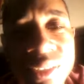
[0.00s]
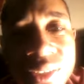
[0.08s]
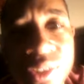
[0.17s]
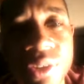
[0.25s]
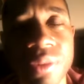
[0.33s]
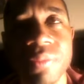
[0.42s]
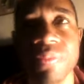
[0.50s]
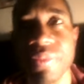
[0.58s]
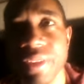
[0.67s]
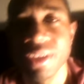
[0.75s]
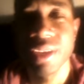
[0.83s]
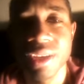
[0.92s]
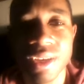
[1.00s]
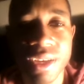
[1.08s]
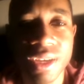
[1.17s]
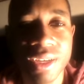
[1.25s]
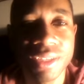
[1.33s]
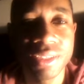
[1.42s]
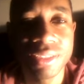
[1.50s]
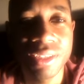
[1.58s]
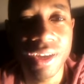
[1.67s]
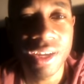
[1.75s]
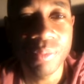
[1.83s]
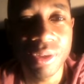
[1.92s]
at me, you know,
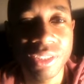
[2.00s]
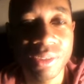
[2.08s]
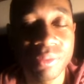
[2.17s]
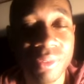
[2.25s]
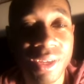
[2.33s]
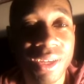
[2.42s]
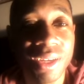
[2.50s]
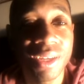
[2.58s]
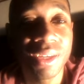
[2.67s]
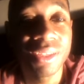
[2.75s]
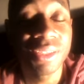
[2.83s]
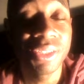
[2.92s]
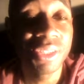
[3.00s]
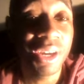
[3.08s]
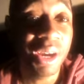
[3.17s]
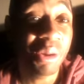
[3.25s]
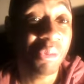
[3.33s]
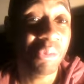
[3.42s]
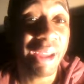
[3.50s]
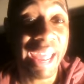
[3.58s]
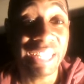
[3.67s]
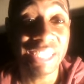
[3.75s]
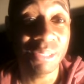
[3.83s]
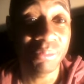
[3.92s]
talking about some
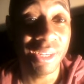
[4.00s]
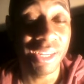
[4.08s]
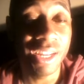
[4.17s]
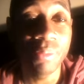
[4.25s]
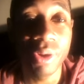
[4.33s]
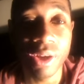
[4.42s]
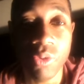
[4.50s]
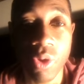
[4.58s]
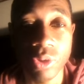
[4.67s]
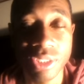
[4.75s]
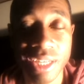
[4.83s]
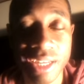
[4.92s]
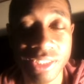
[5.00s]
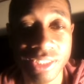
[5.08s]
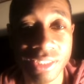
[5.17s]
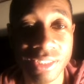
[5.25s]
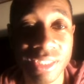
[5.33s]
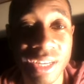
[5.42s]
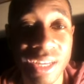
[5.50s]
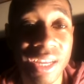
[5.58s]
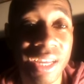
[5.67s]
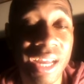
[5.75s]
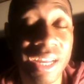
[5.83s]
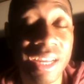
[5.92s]
the harassment. He put
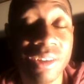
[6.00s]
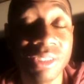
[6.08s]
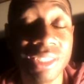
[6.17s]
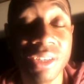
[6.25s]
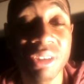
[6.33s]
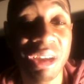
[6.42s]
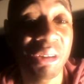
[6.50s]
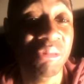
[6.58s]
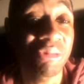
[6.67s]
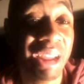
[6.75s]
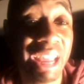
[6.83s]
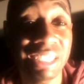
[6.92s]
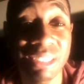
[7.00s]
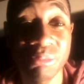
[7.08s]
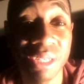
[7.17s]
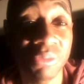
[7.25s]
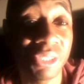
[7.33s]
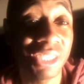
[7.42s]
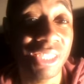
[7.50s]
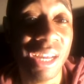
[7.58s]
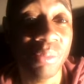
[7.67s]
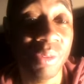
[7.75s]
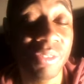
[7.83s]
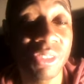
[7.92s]
quotations. I guarantee you the
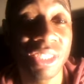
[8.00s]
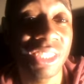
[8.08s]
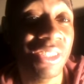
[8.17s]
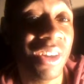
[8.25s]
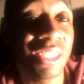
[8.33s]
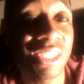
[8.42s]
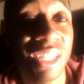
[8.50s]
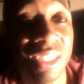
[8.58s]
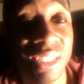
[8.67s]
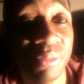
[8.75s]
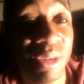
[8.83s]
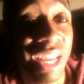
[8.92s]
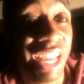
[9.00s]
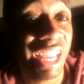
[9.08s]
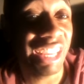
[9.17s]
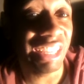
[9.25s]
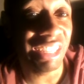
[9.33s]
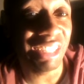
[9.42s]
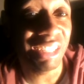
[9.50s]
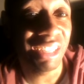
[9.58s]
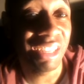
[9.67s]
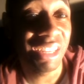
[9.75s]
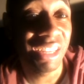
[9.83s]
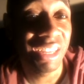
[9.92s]
harassment will stop if you just start telling them, hey,